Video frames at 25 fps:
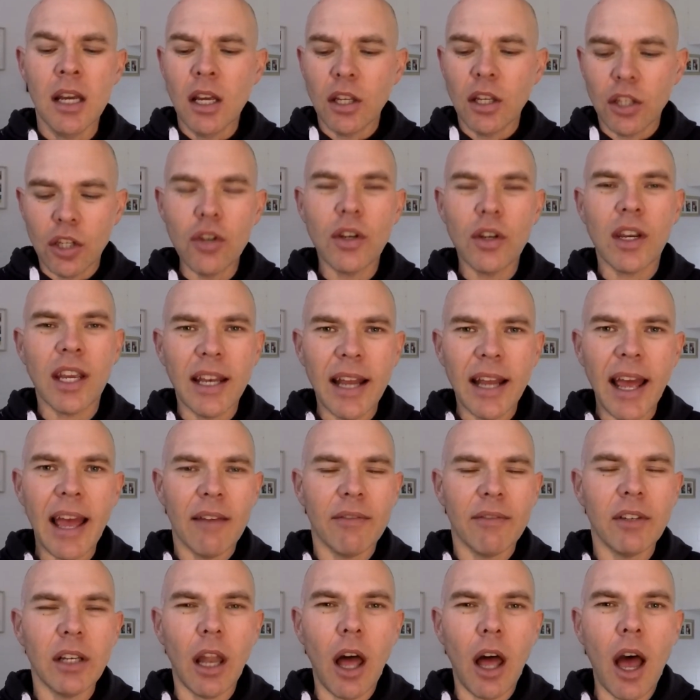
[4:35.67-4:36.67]
You can
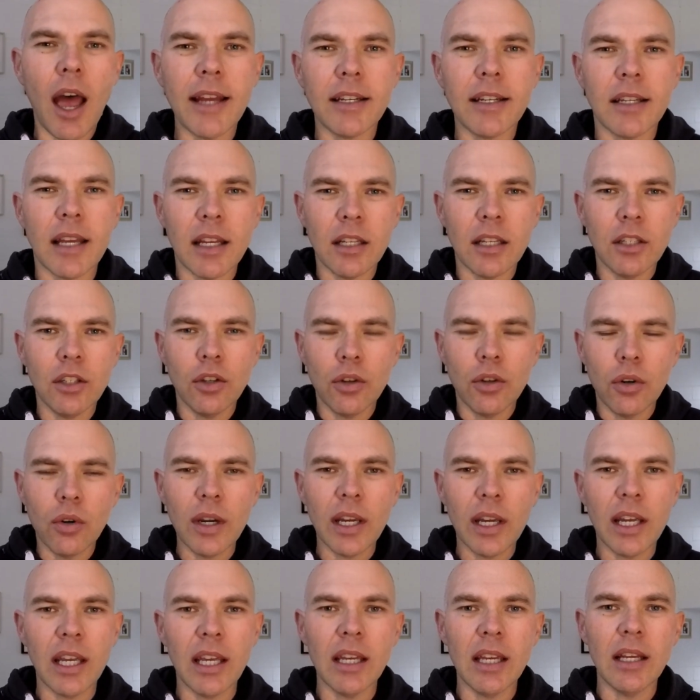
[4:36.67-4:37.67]
have light in your
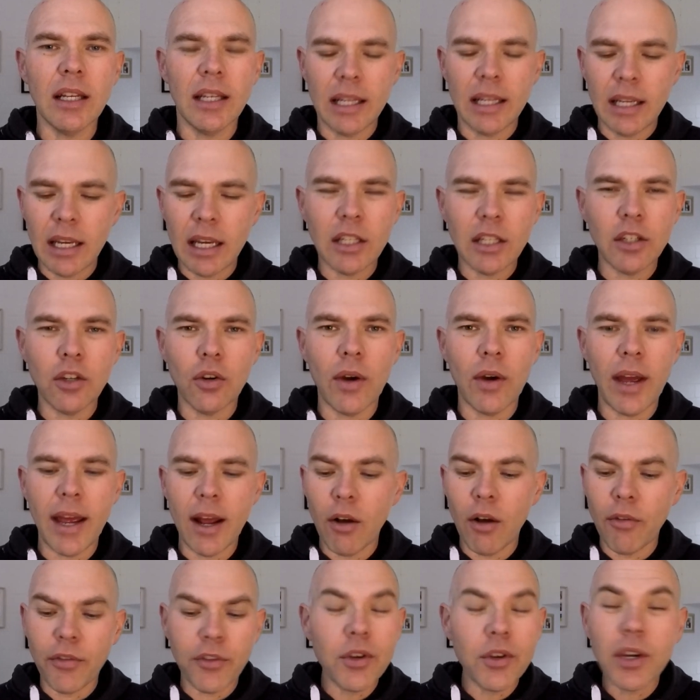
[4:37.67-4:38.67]
healing and your
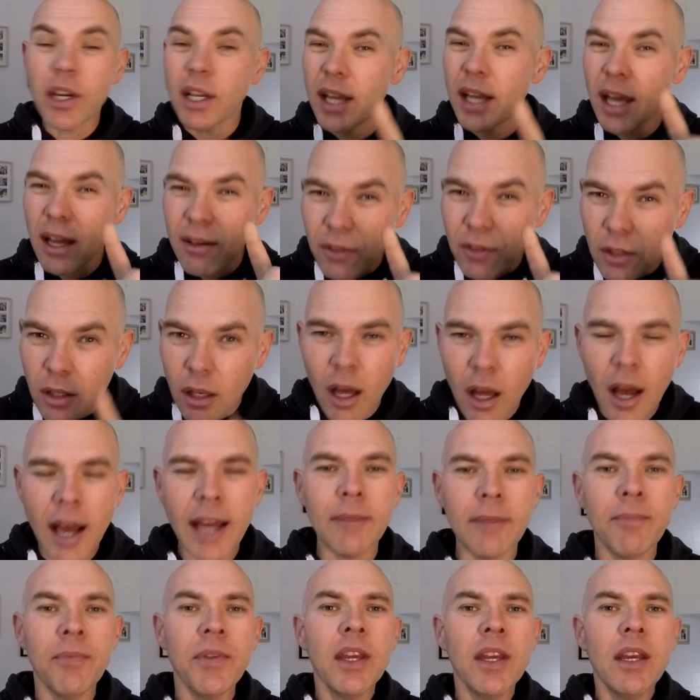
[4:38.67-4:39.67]
health. You can have light
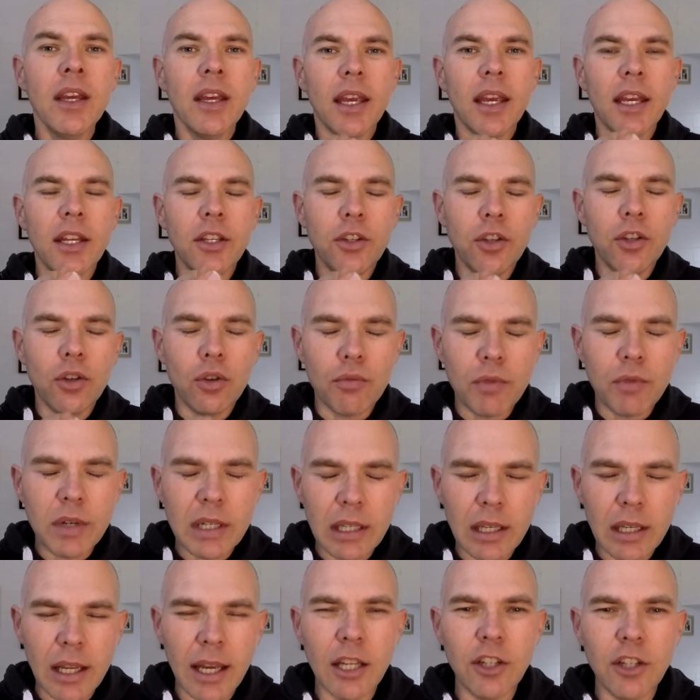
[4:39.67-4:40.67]
in your
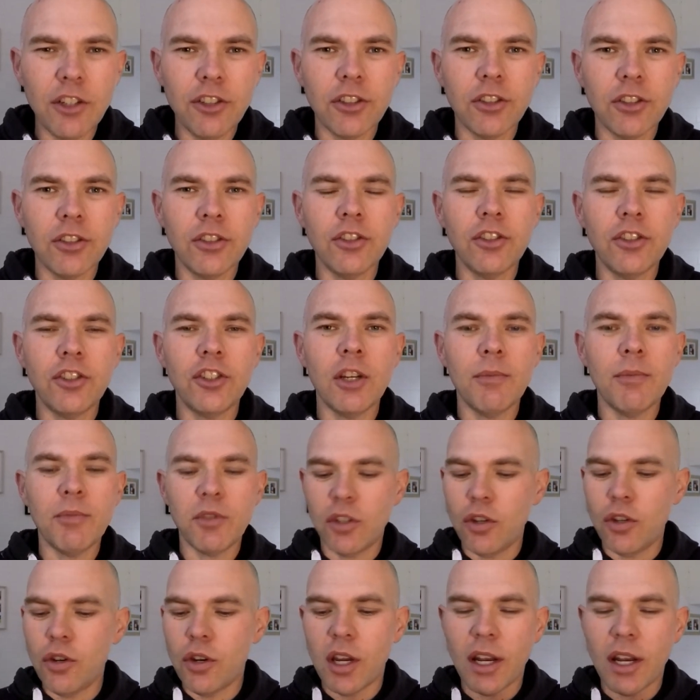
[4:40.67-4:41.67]
relationships.
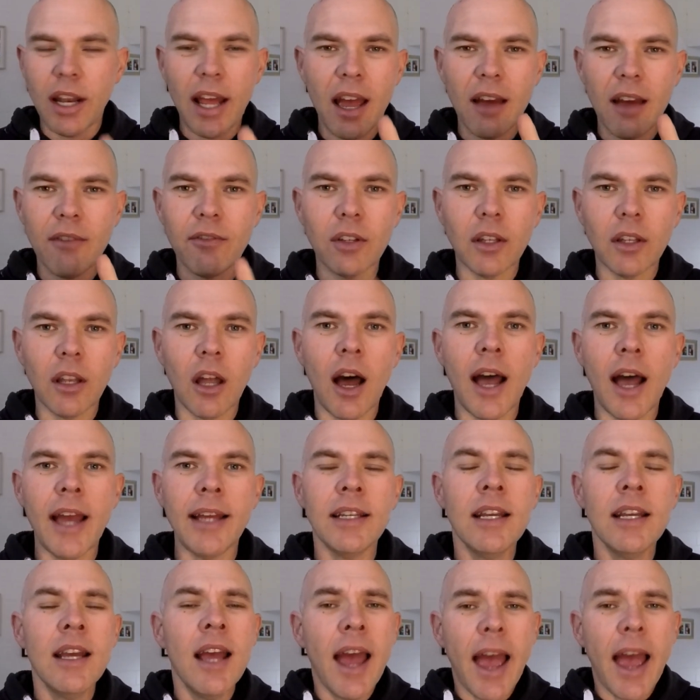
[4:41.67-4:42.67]
You can have
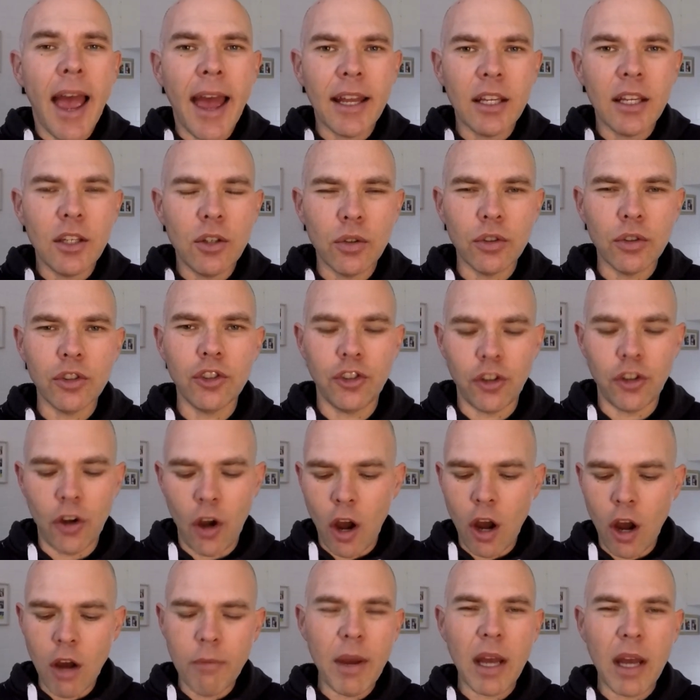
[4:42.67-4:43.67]
light at your
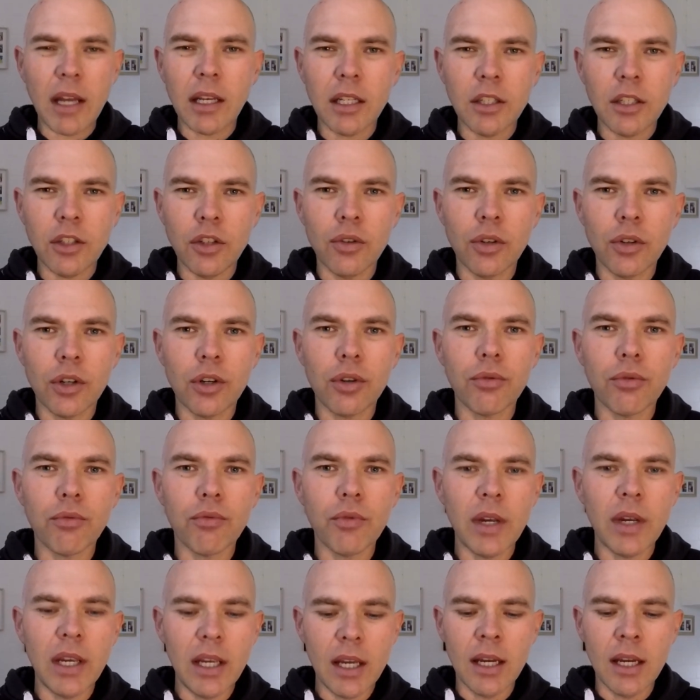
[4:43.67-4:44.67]
job and in your
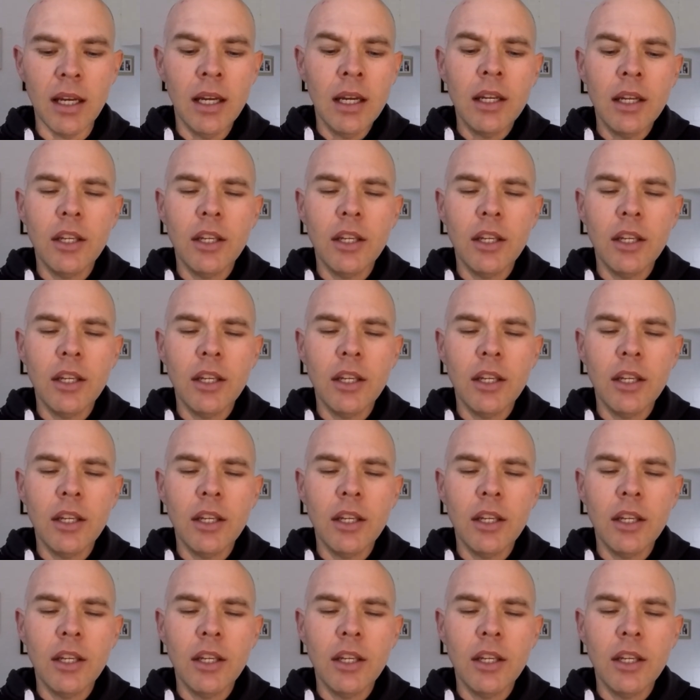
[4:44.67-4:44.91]
career.